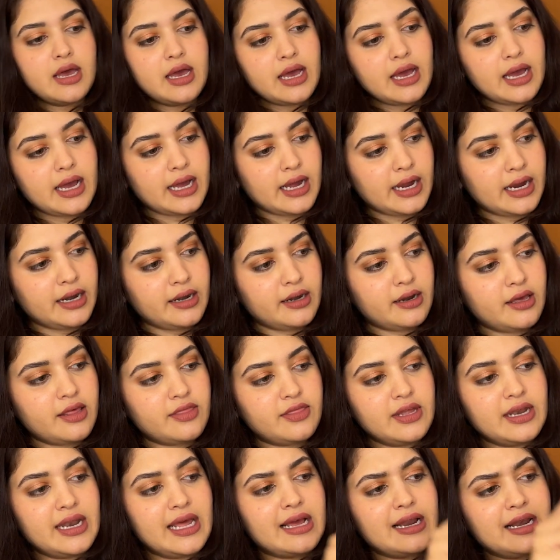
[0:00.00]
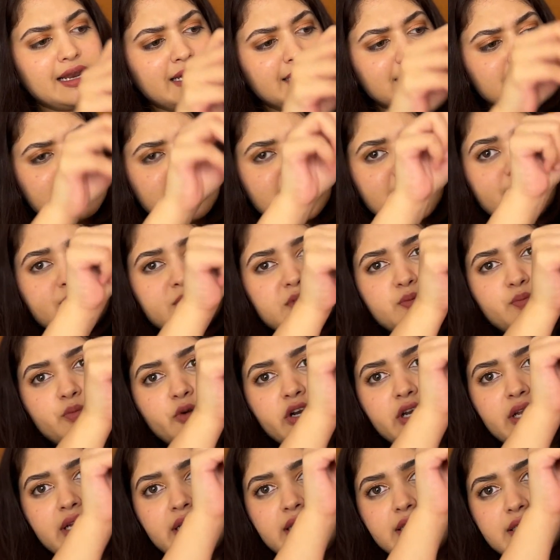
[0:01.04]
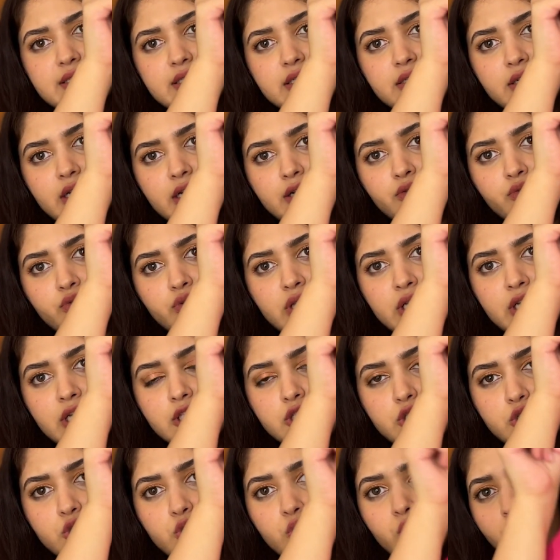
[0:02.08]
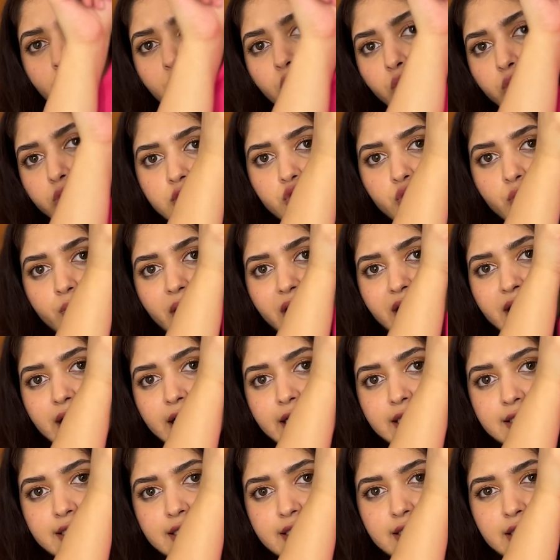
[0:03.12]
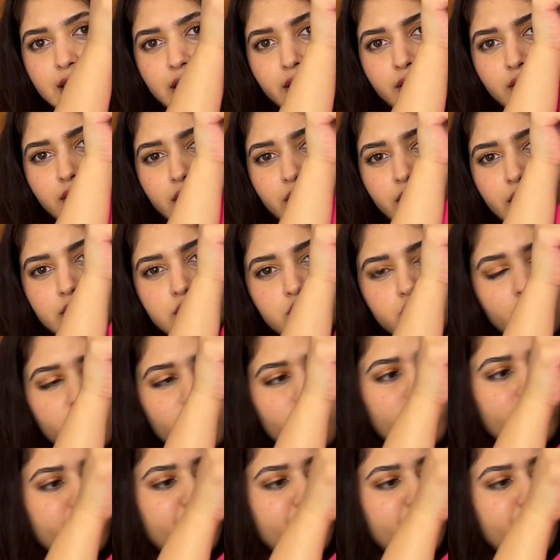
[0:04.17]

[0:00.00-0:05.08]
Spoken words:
And the neckline seems pretty decent. I don't think it's too low, so my guess is that it's not going to